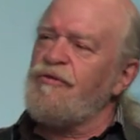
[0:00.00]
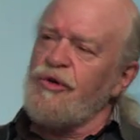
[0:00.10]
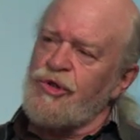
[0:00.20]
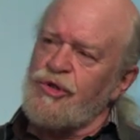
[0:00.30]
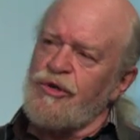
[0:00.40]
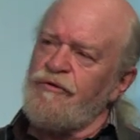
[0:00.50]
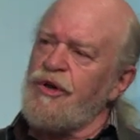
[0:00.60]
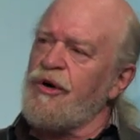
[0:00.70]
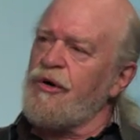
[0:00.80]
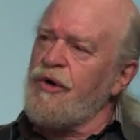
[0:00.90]
future of
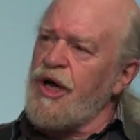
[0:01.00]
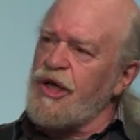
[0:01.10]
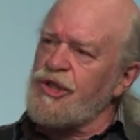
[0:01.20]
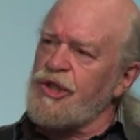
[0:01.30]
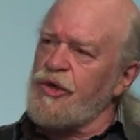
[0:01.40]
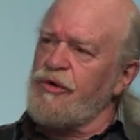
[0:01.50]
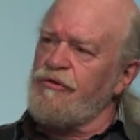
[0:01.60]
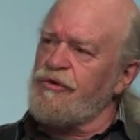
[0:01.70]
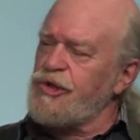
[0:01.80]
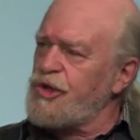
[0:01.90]
their grandchildren
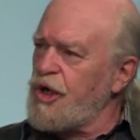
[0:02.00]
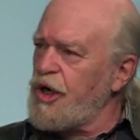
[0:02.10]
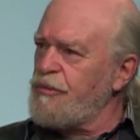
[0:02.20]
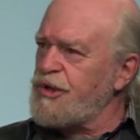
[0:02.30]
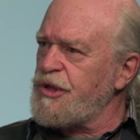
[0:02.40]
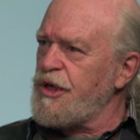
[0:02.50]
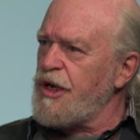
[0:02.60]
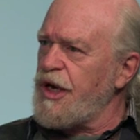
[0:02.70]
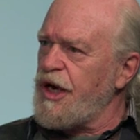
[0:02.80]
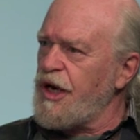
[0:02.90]
for jobs
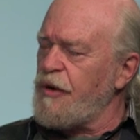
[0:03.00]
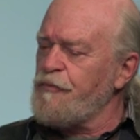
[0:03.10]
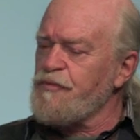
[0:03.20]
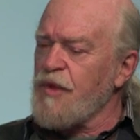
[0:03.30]
now.